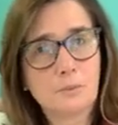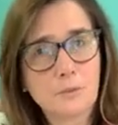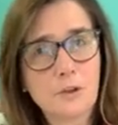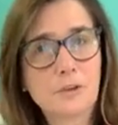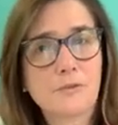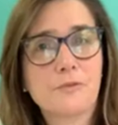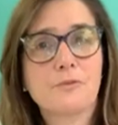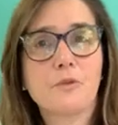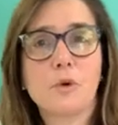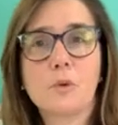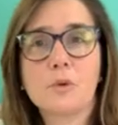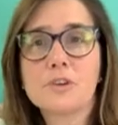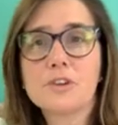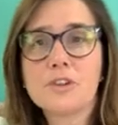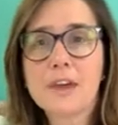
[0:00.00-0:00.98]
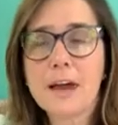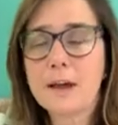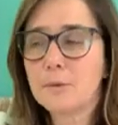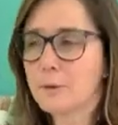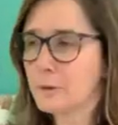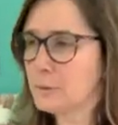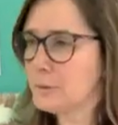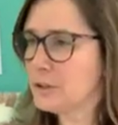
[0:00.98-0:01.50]
look forward to that.
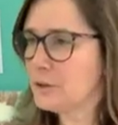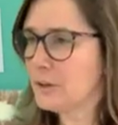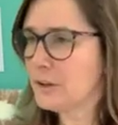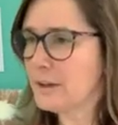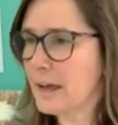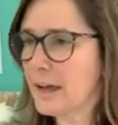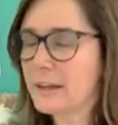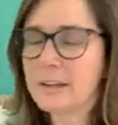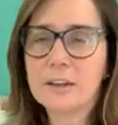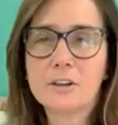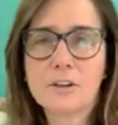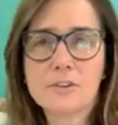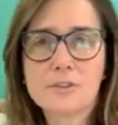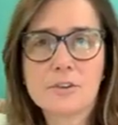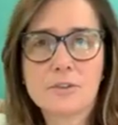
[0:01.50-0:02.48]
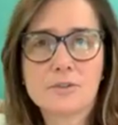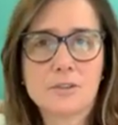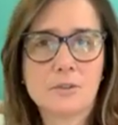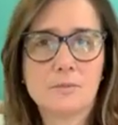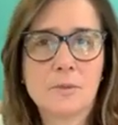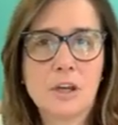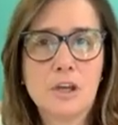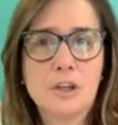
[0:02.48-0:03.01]
We will be doing that, and also
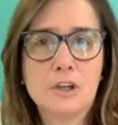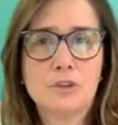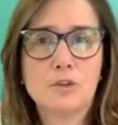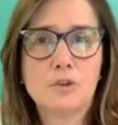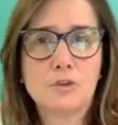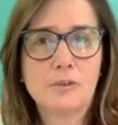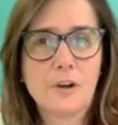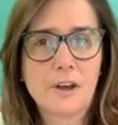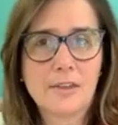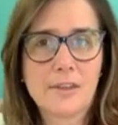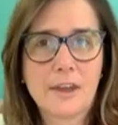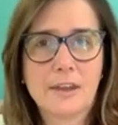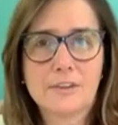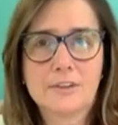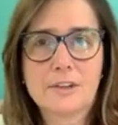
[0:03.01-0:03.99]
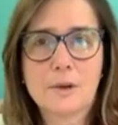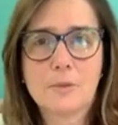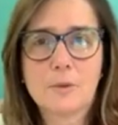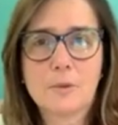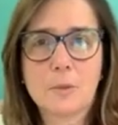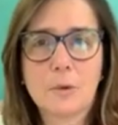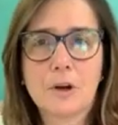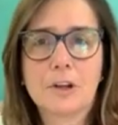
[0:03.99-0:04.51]
some new fun things that we've
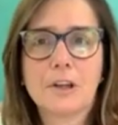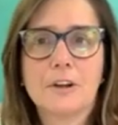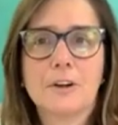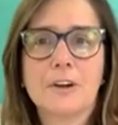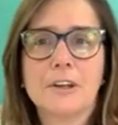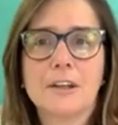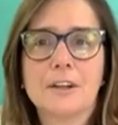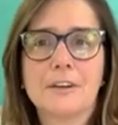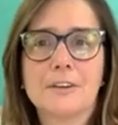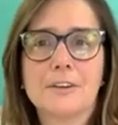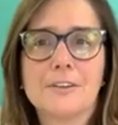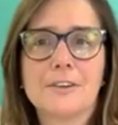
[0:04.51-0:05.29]
been working on here.